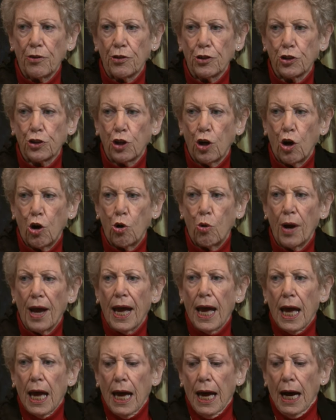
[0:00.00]
the show
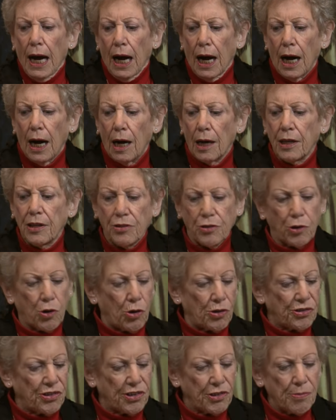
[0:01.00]
because uh, of
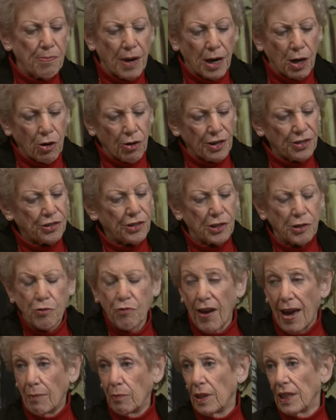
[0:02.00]
course it's marriage, it's
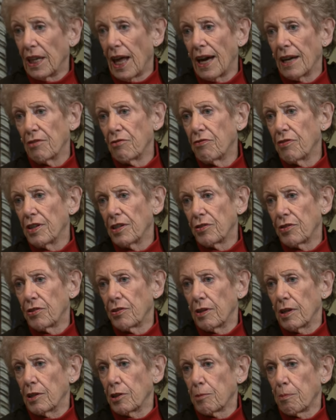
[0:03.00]
family life, it's
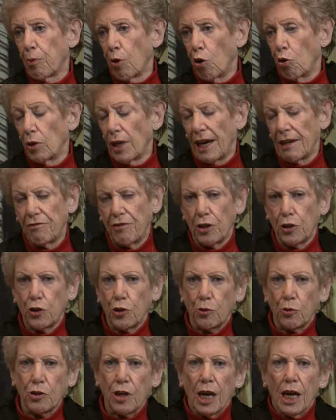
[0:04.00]
it's pro-life
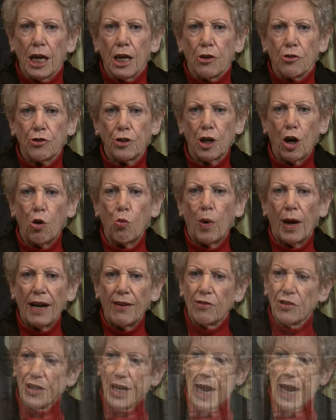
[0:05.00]
issues. So whatever's